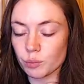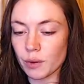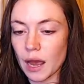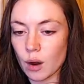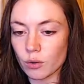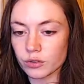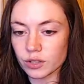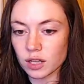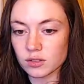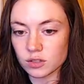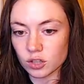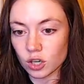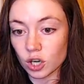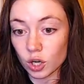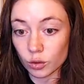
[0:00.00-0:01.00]
Power does
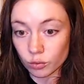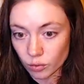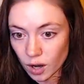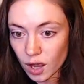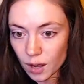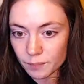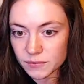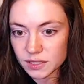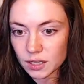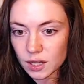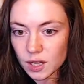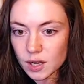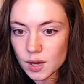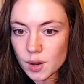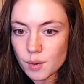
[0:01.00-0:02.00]
corrupt.
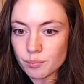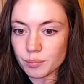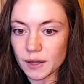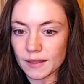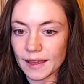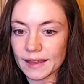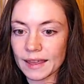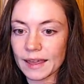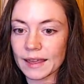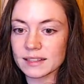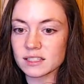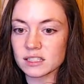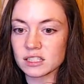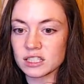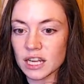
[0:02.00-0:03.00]
But, like, it's
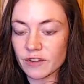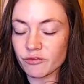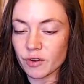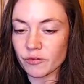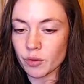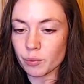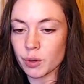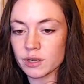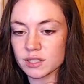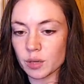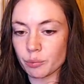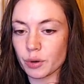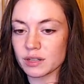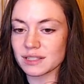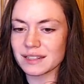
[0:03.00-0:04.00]
different from person to
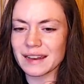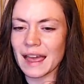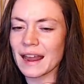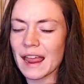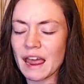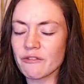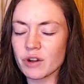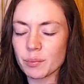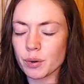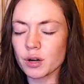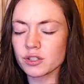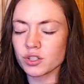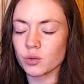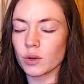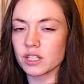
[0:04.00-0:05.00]
person. Not every
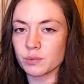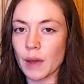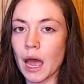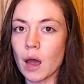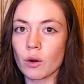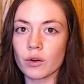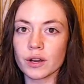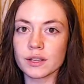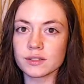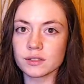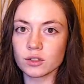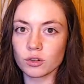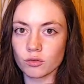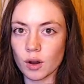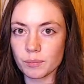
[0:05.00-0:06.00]
person who has power is
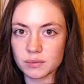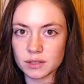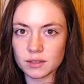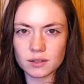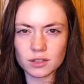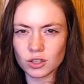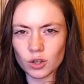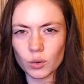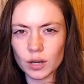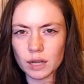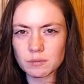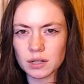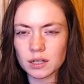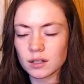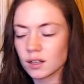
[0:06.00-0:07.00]
corrupt. You know what I
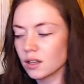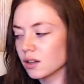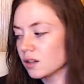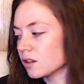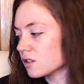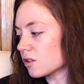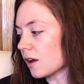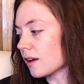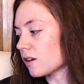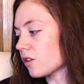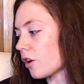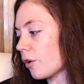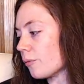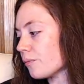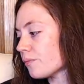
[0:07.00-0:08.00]
mean? So, I don't know.